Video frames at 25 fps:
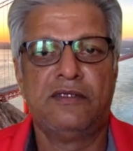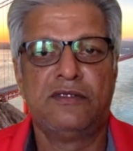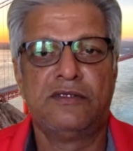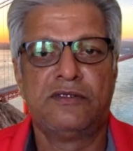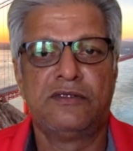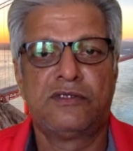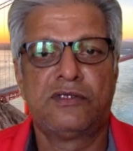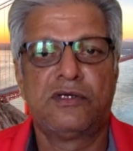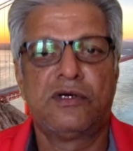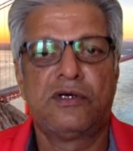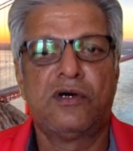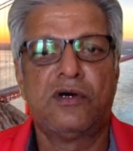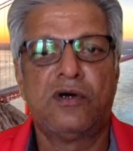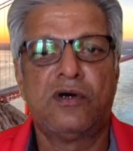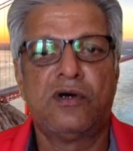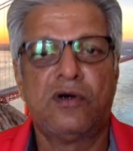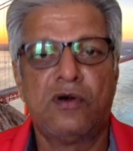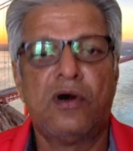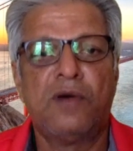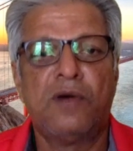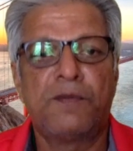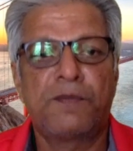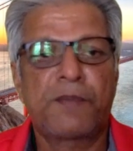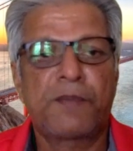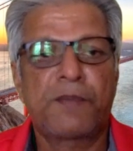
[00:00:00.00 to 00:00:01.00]

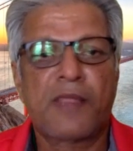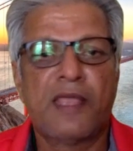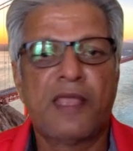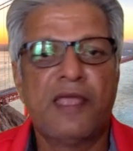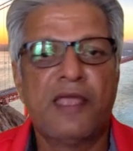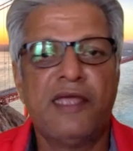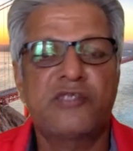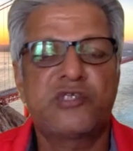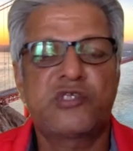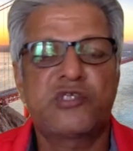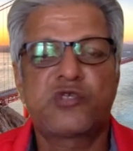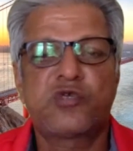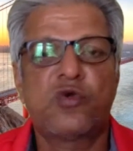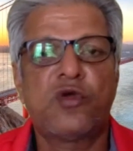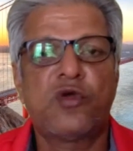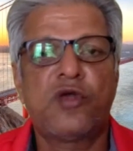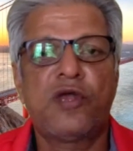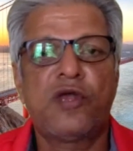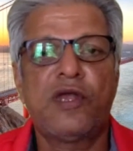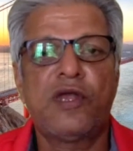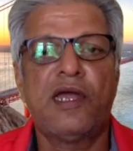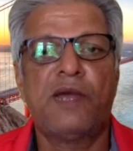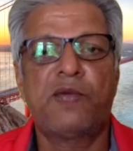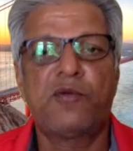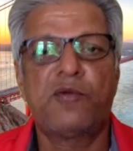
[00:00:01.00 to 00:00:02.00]
So it's
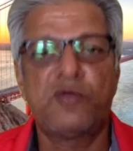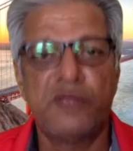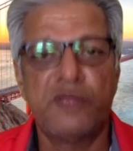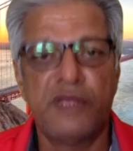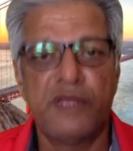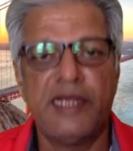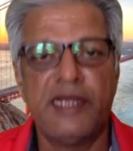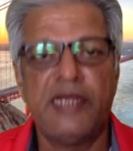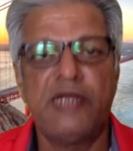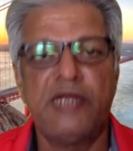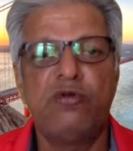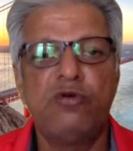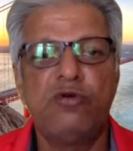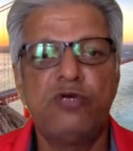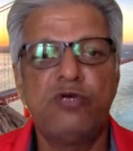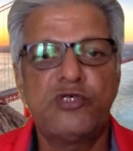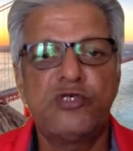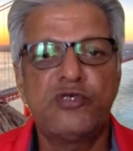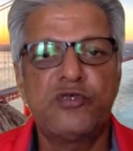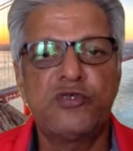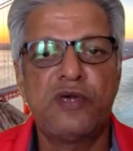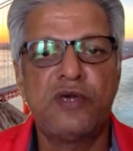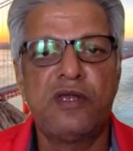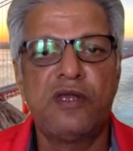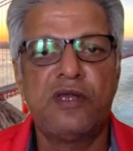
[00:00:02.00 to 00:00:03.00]
totally up to the
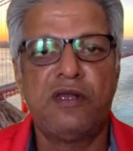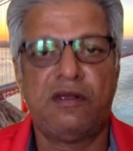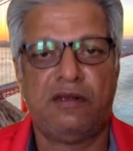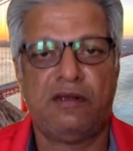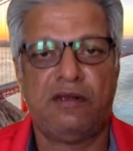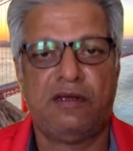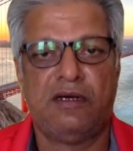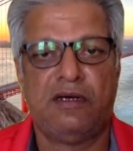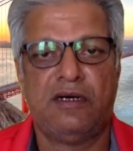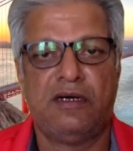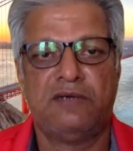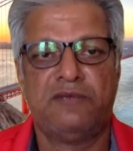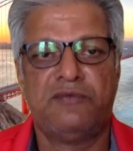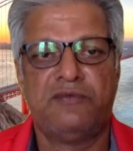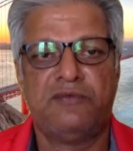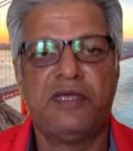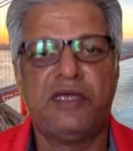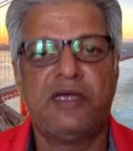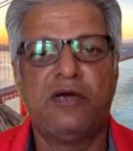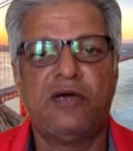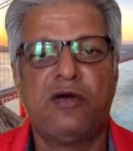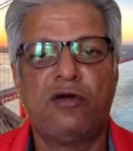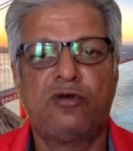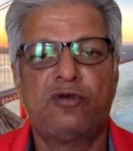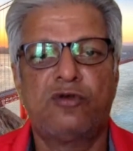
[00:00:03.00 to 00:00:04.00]
individual. We
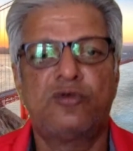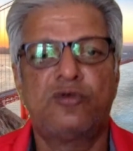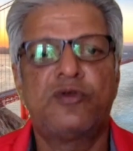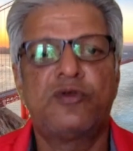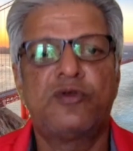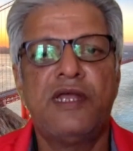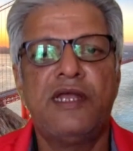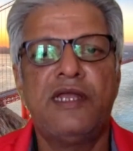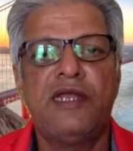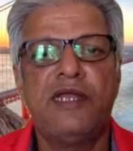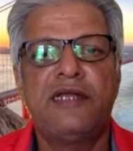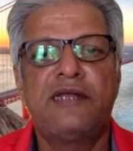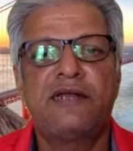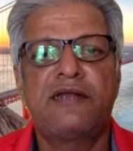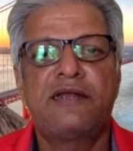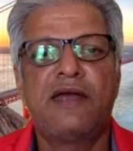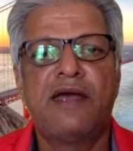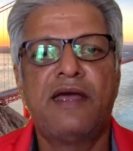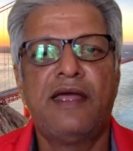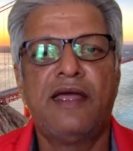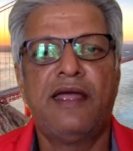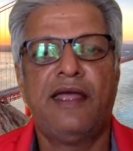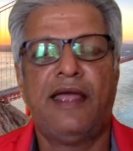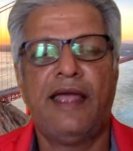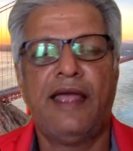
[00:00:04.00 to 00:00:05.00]
got to really
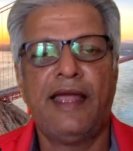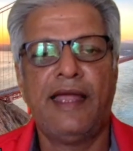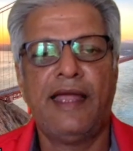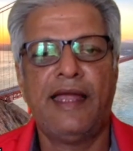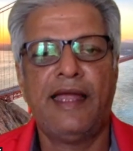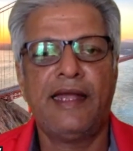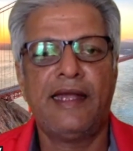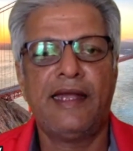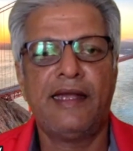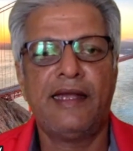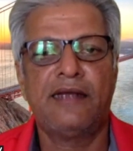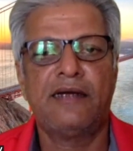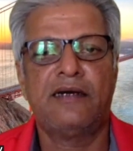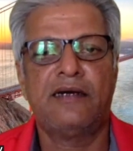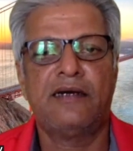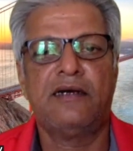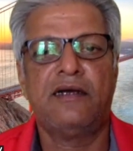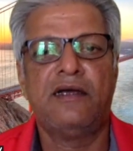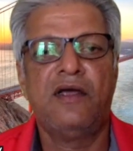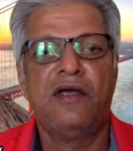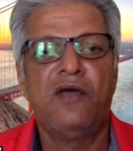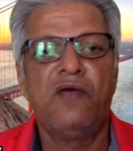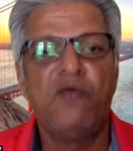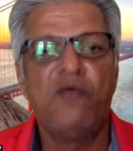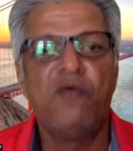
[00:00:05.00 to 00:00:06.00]
try and
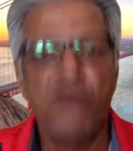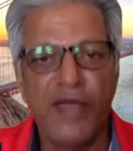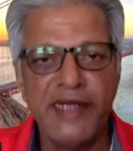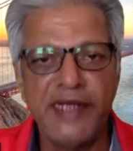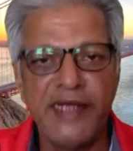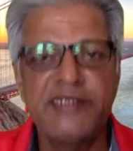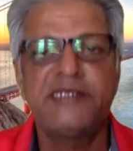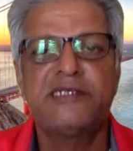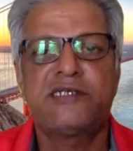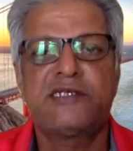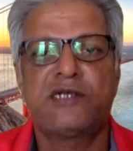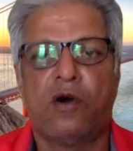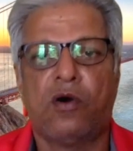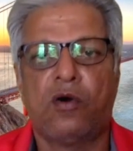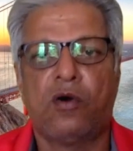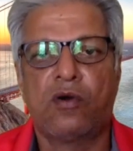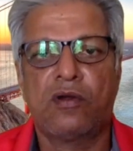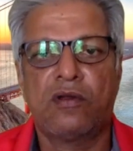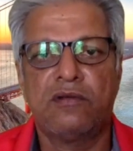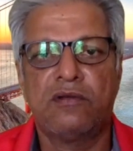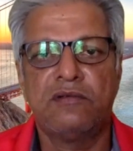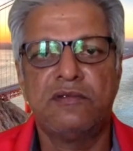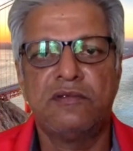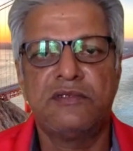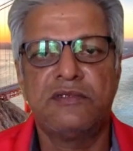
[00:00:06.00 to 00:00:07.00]
wait it out.
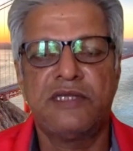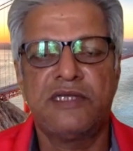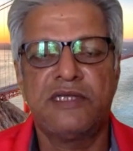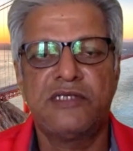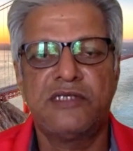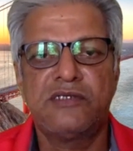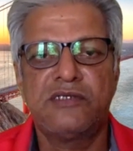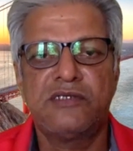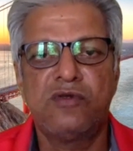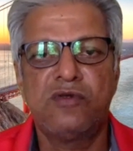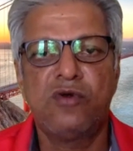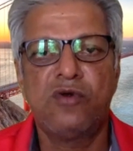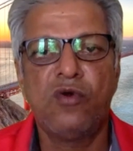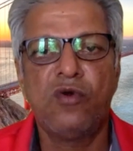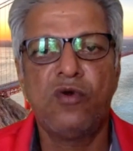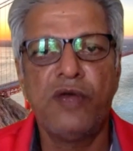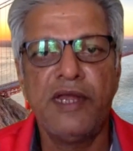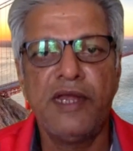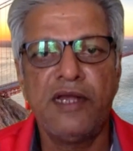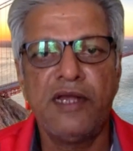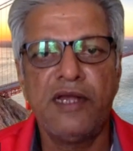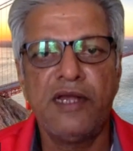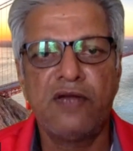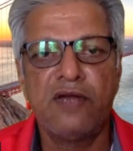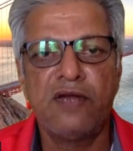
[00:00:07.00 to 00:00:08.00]
There's no
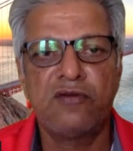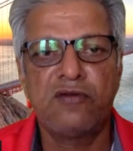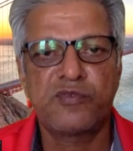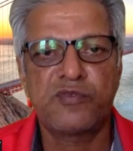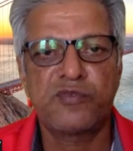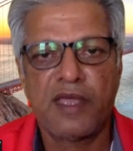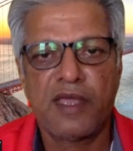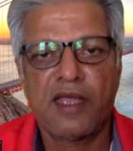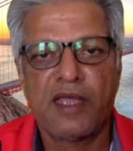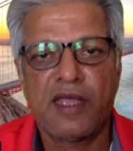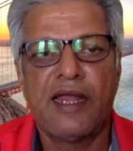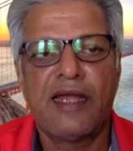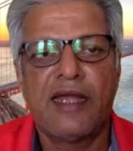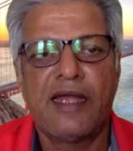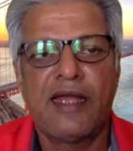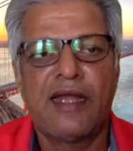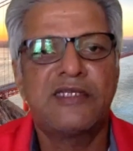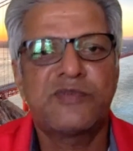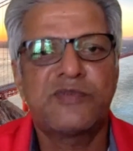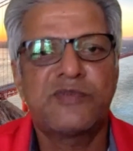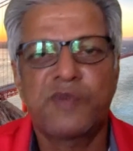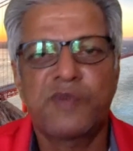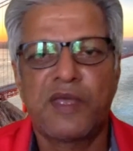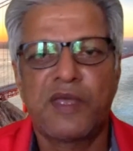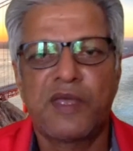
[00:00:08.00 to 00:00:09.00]
need to speculate, and
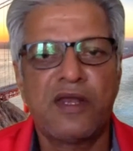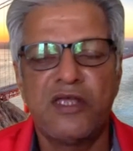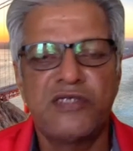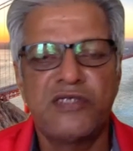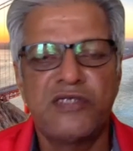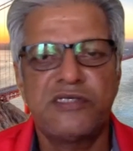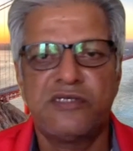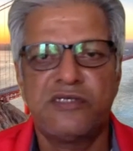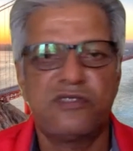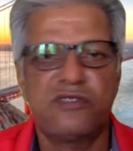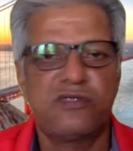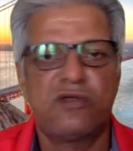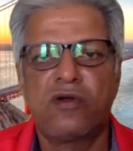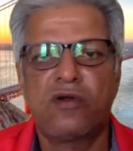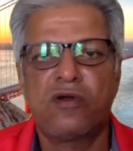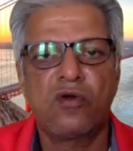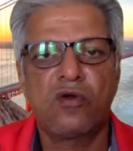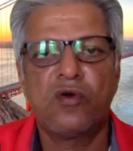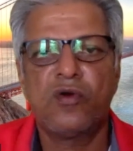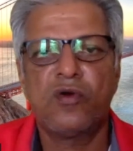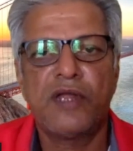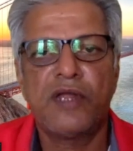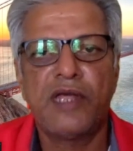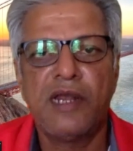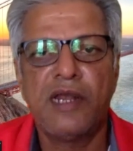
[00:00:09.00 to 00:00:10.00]
speculation is not
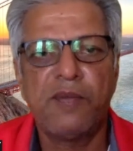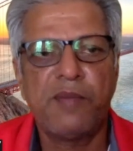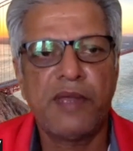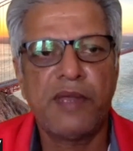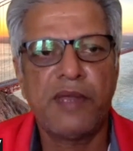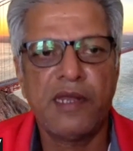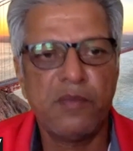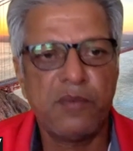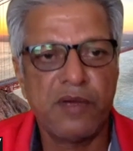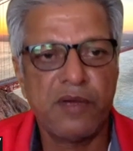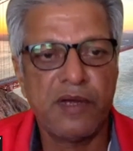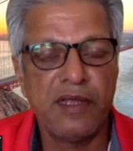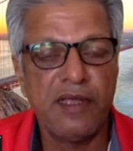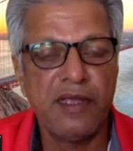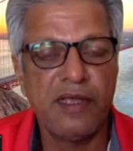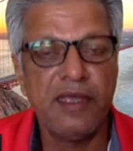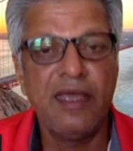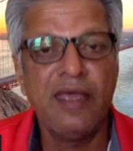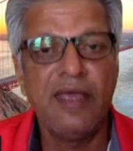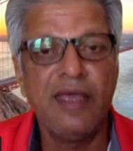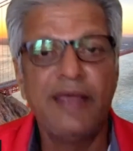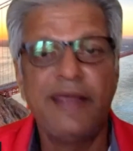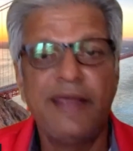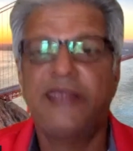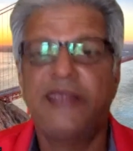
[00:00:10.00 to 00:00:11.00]
going to help anybody,
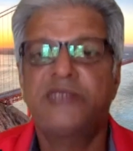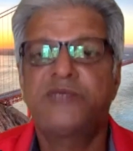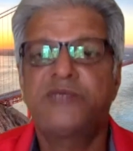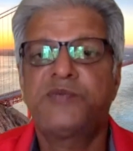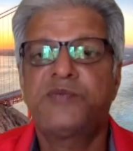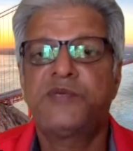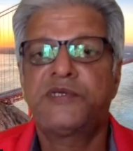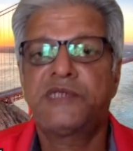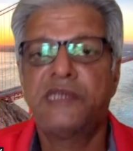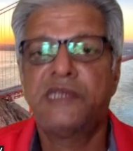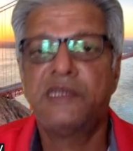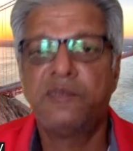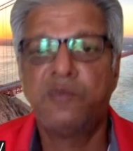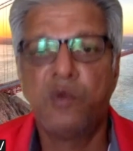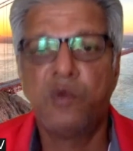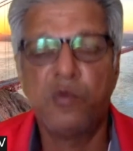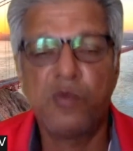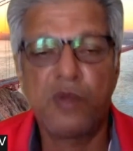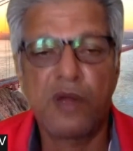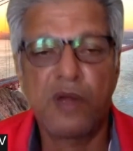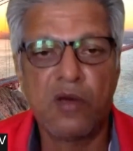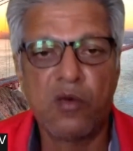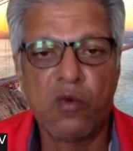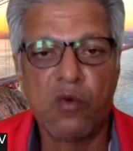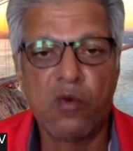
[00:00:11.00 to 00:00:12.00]
especially
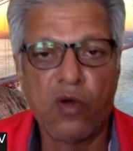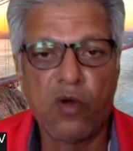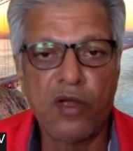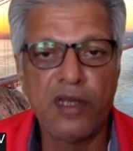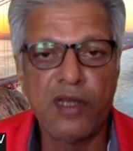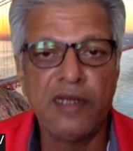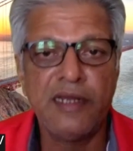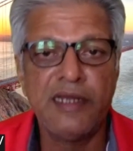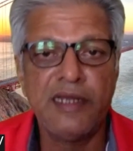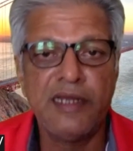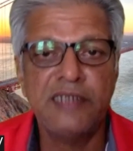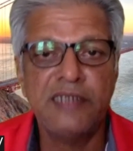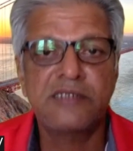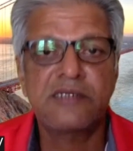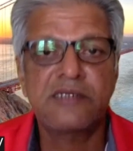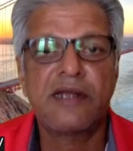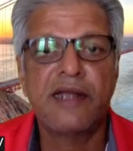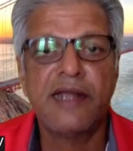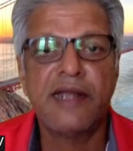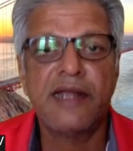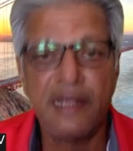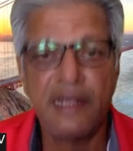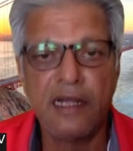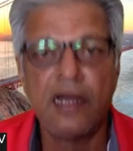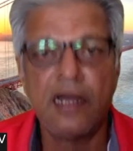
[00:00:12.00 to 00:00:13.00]
Bumrah. What he needs
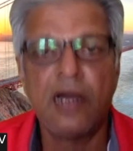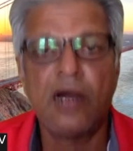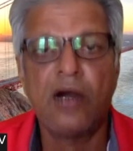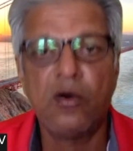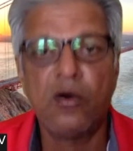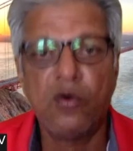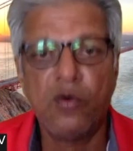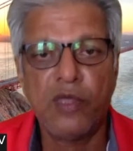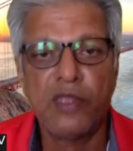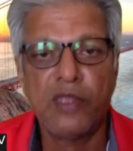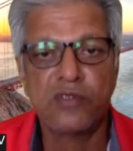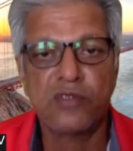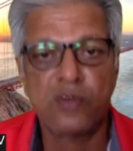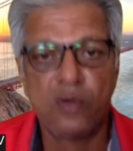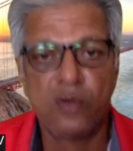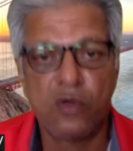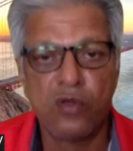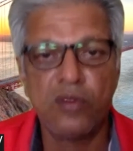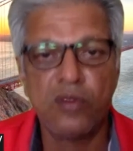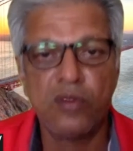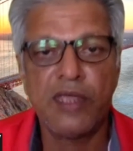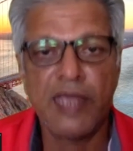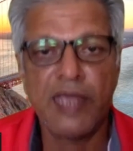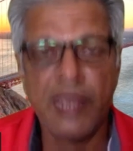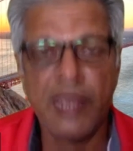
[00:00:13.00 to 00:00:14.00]
right now is all
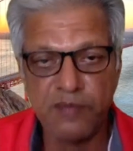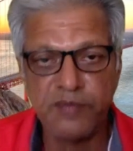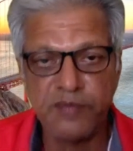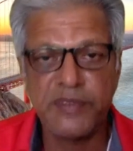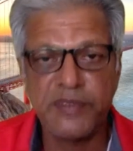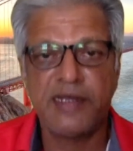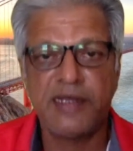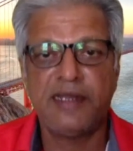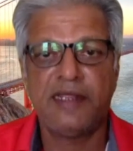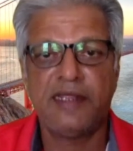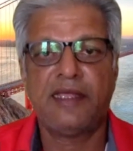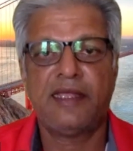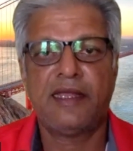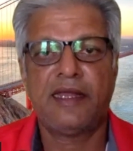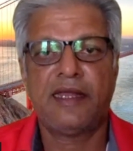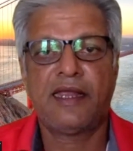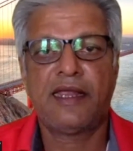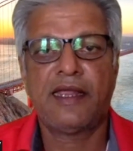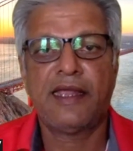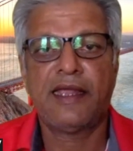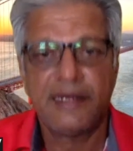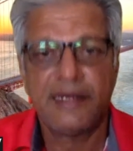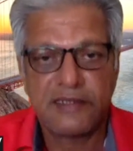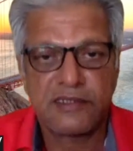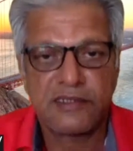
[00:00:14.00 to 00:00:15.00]
the help that he can
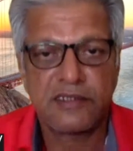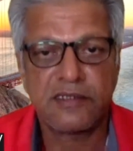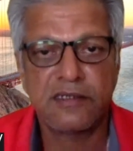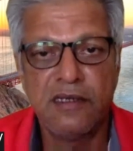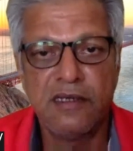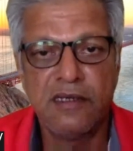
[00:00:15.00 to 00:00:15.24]
get